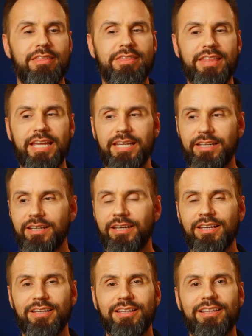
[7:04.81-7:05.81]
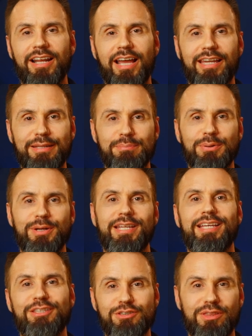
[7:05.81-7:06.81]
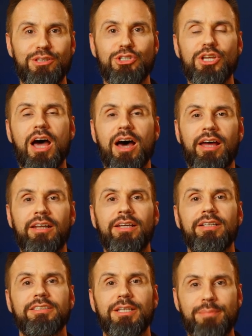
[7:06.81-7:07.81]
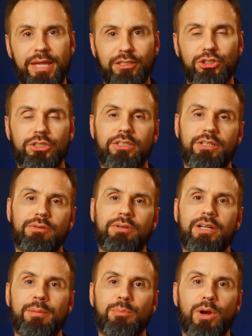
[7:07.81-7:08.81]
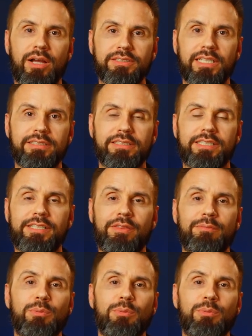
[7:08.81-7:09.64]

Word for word: thing that I can put into the shot to make sure that when I'm processing,